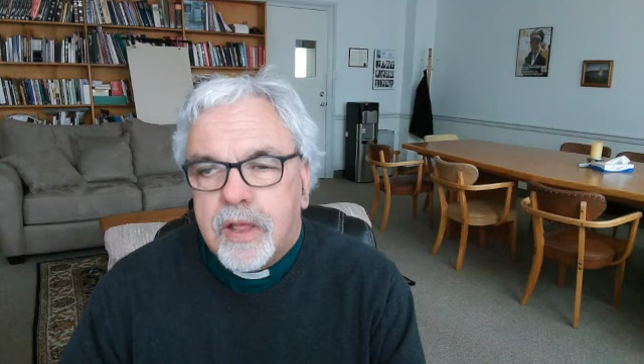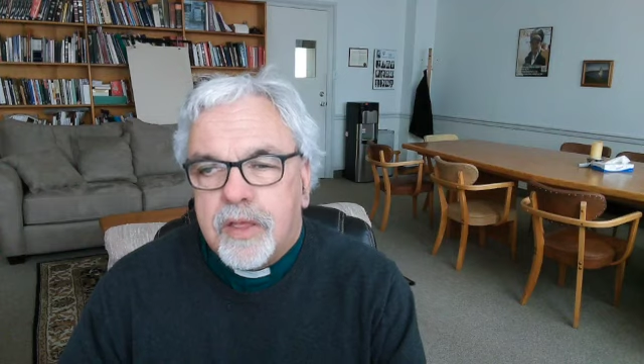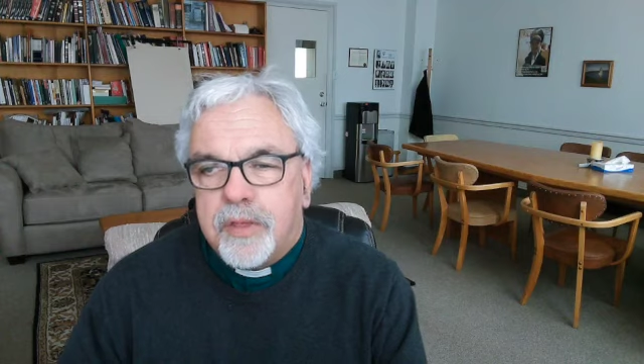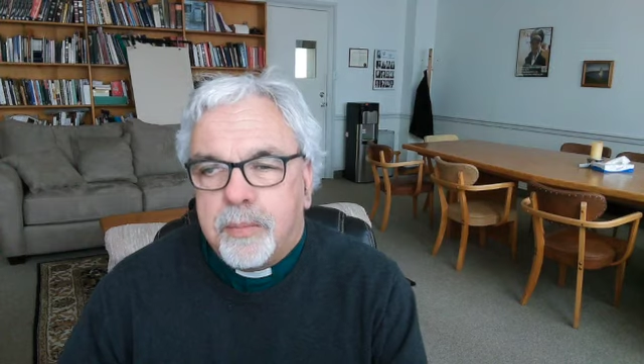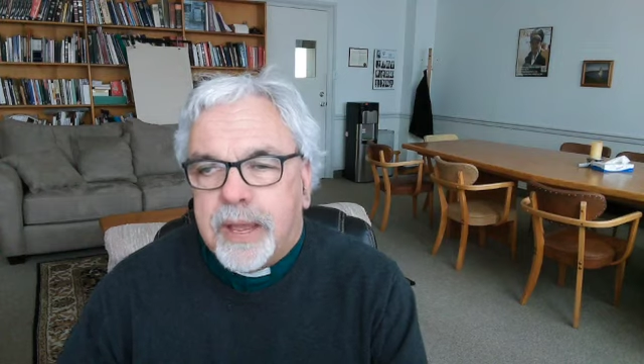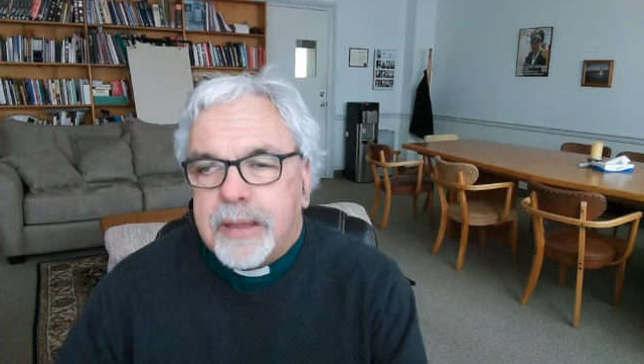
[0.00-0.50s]

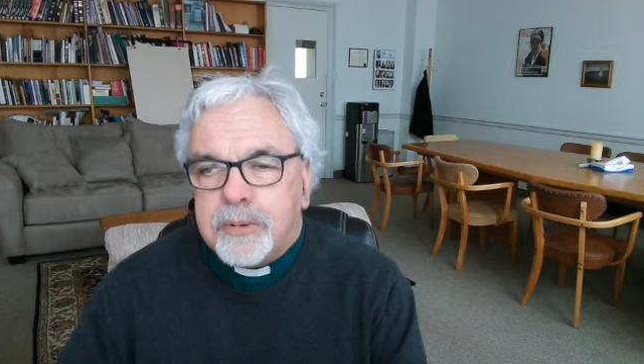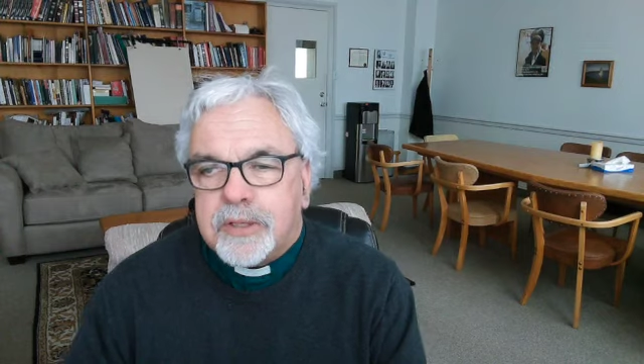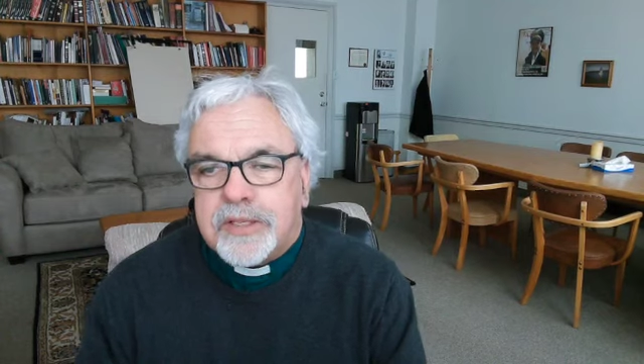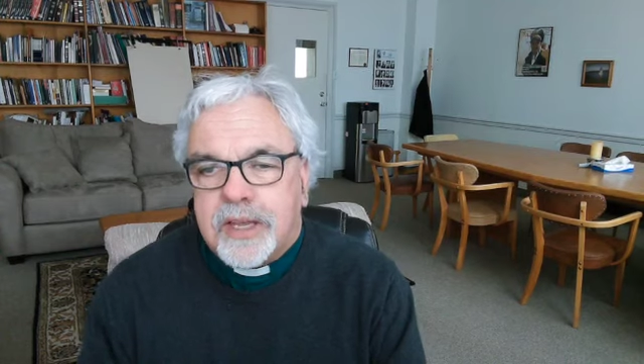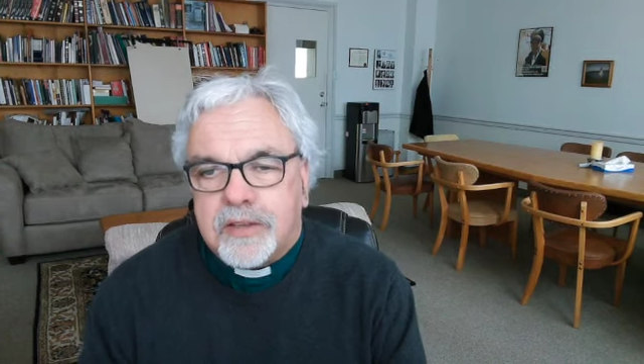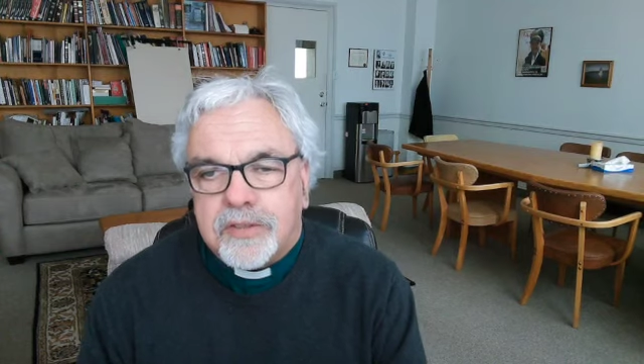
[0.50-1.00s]
The Bible
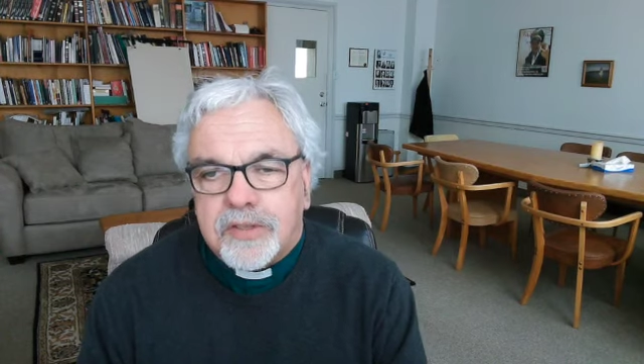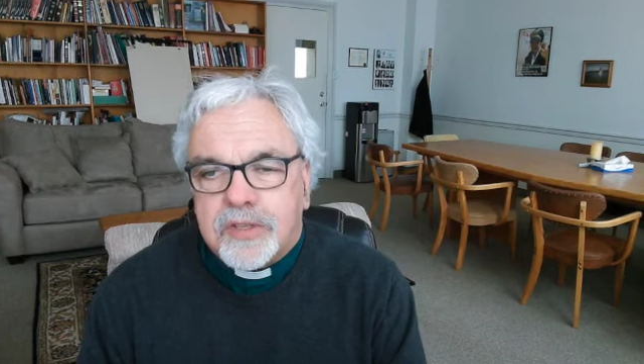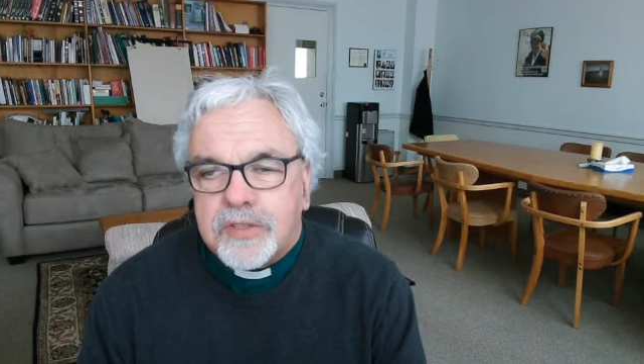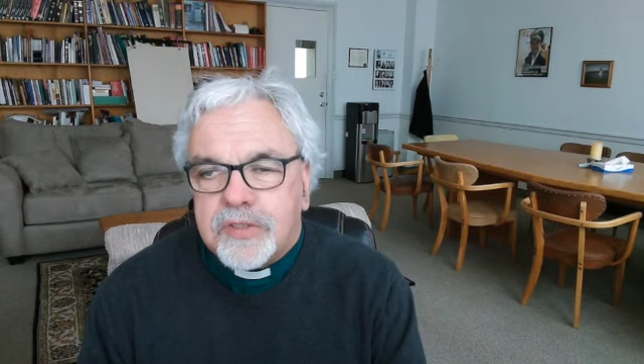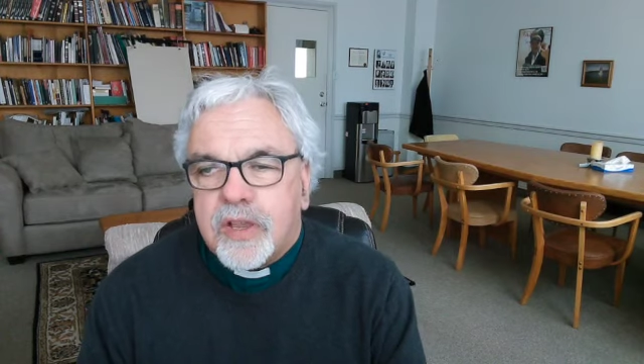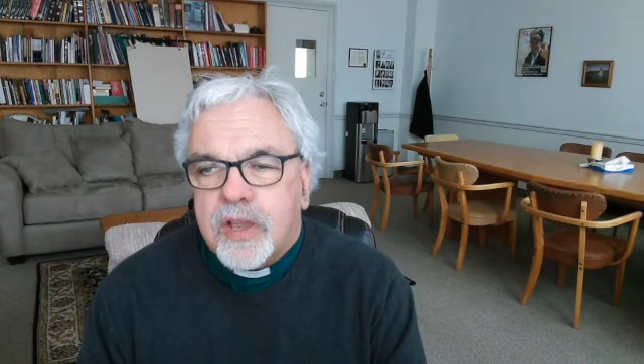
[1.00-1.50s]
tells
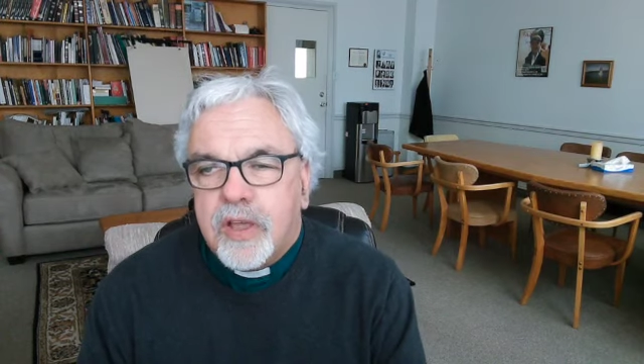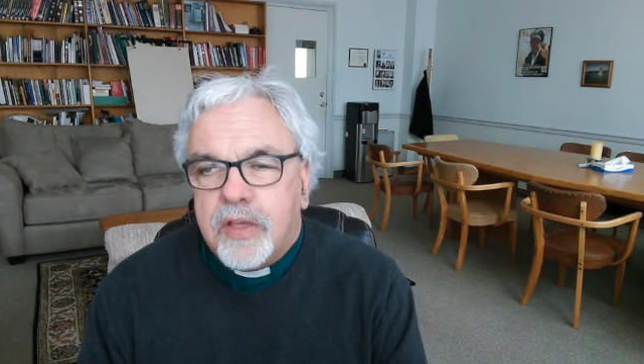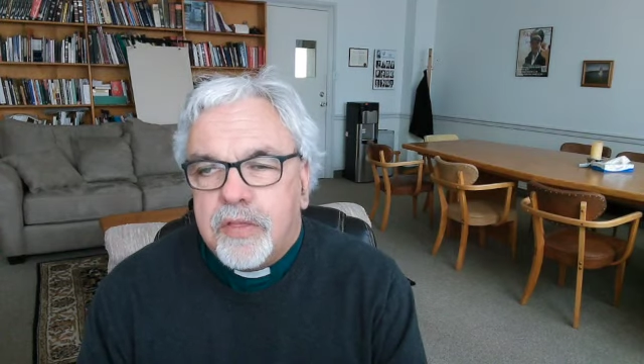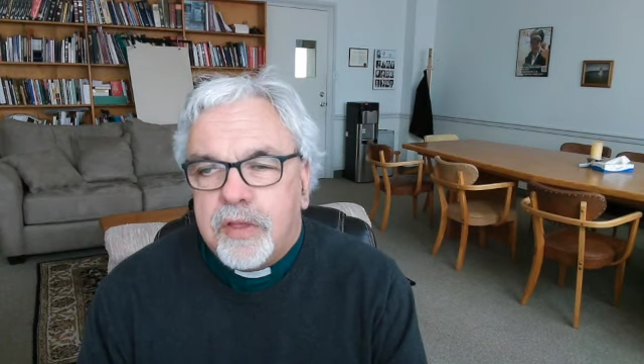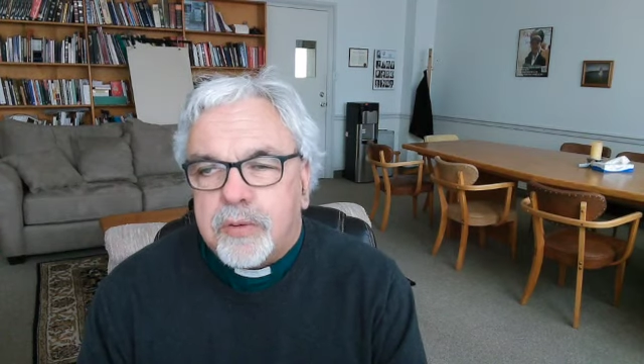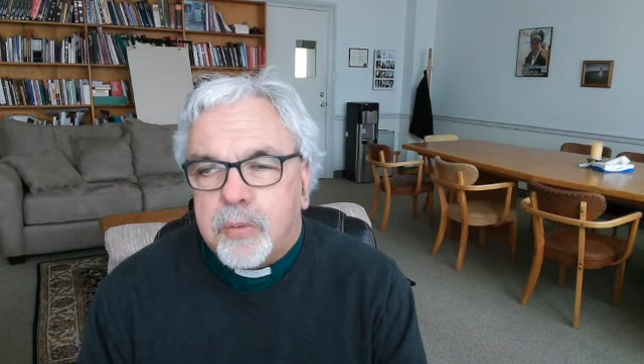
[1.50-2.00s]
us
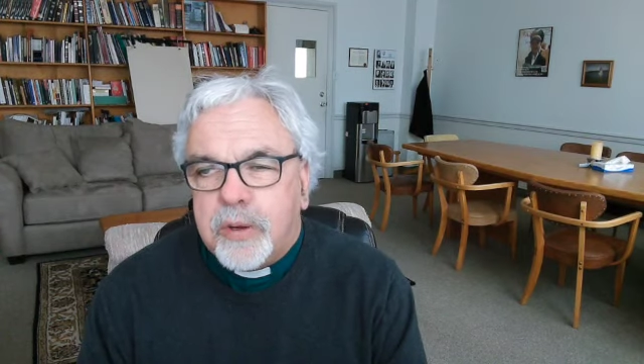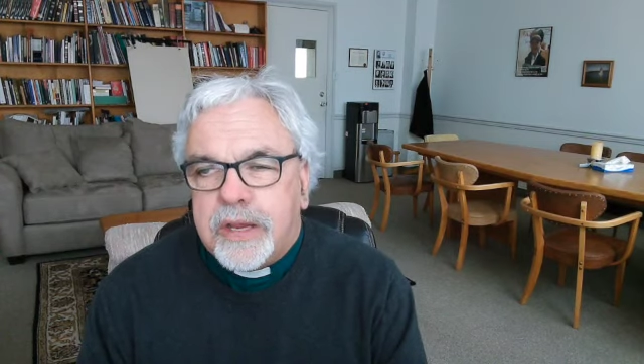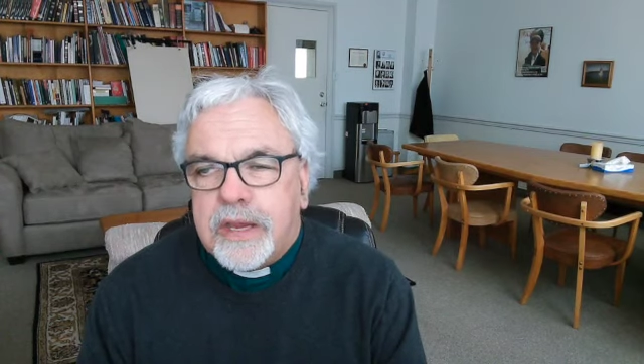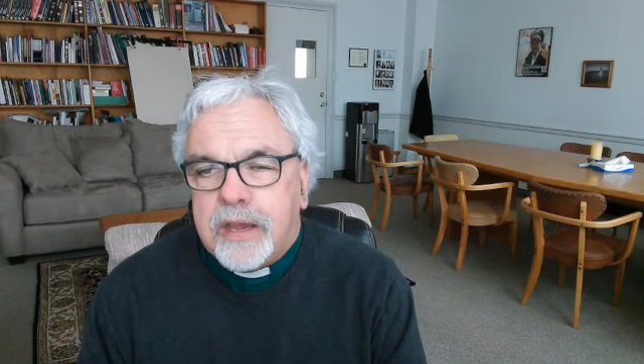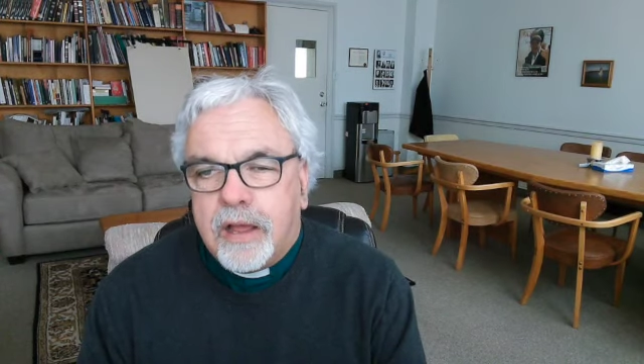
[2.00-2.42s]
that we